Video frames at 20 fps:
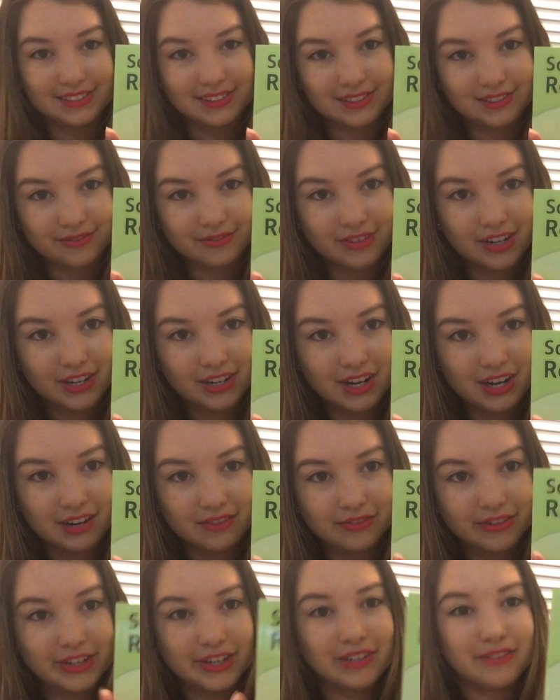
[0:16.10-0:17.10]
the front
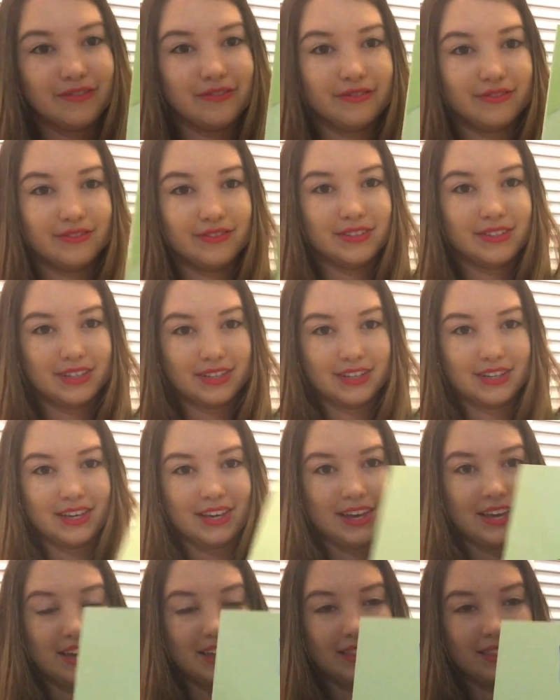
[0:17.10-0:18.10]
cover,
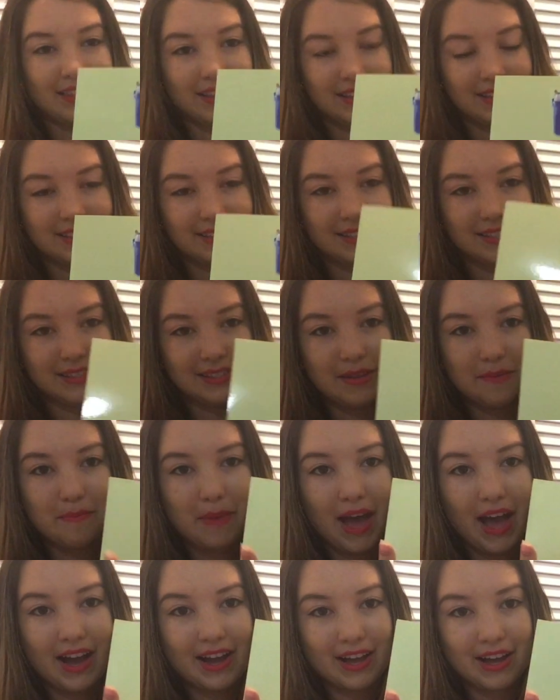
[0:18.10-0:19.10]
this is the
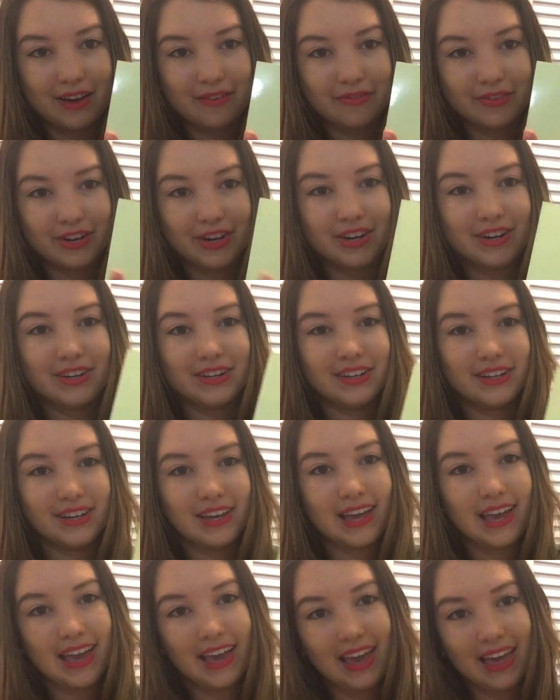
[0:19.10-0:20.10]
back cover,
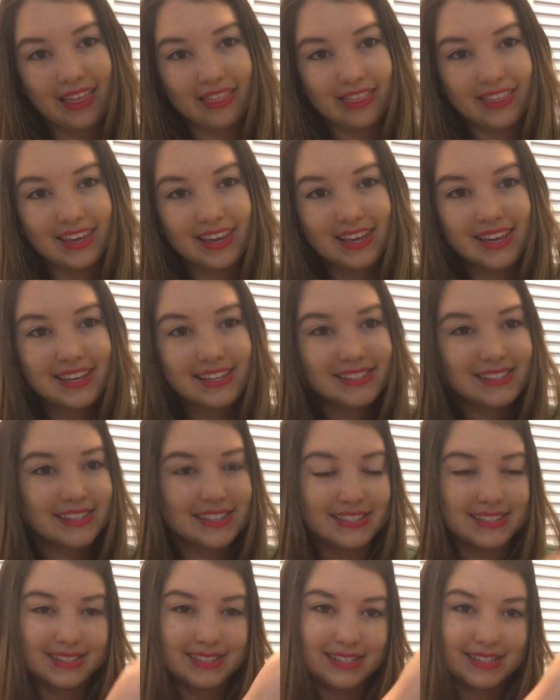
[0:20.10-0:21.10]
and this
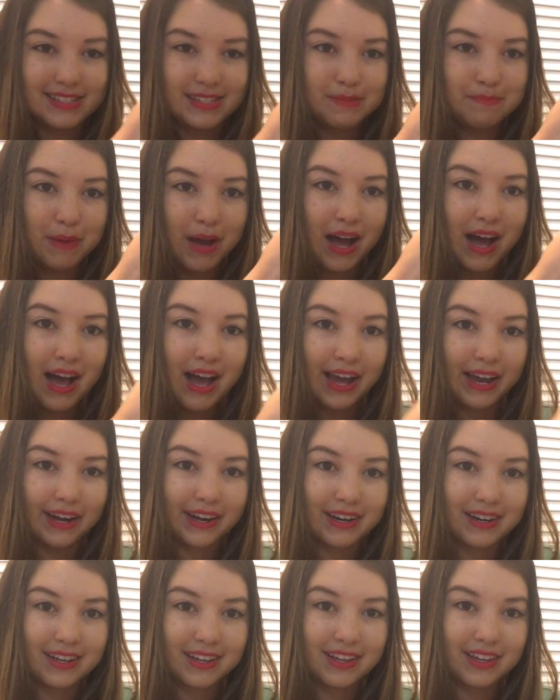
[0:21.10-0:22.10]
is the spine.
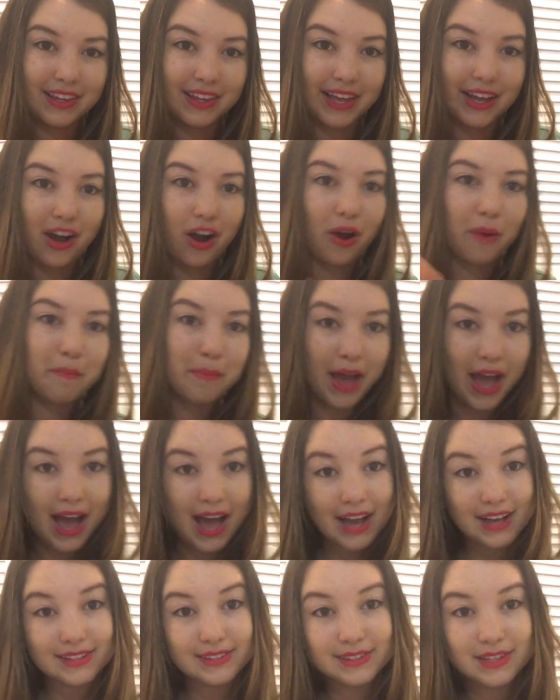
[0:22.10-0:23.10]
Like our
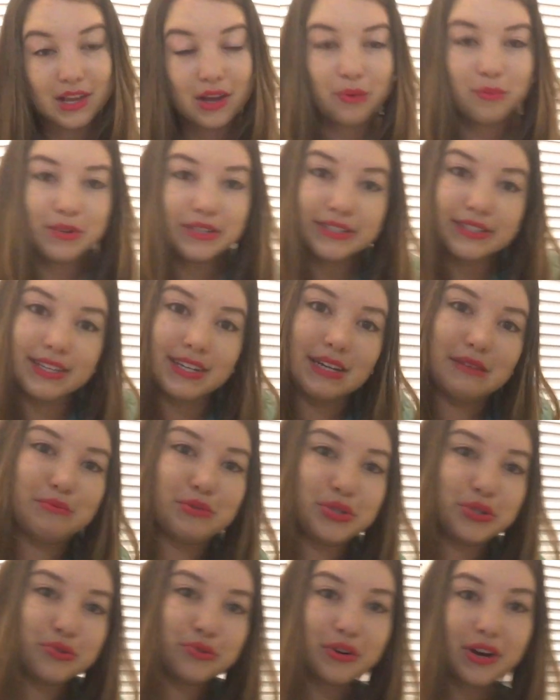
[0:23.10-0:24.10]
backs, we sit up
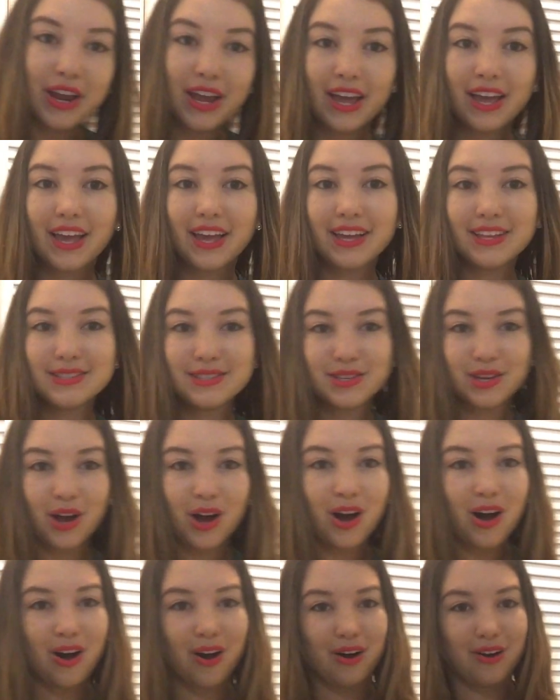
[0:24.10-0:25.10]
straight and
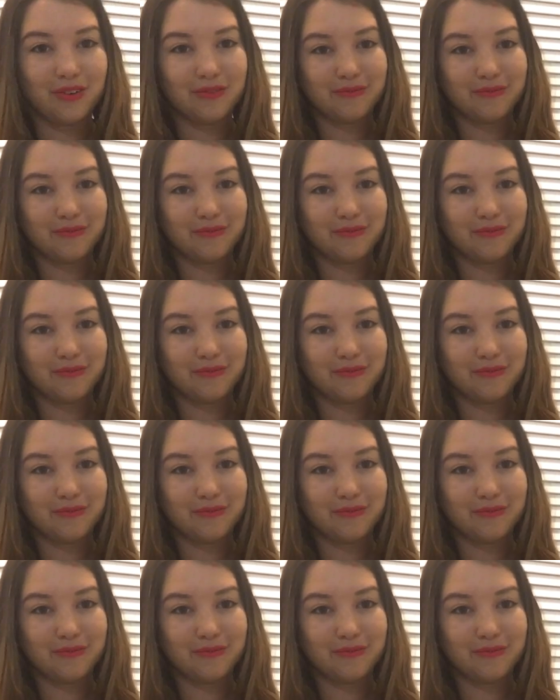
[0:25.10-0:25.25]
tall.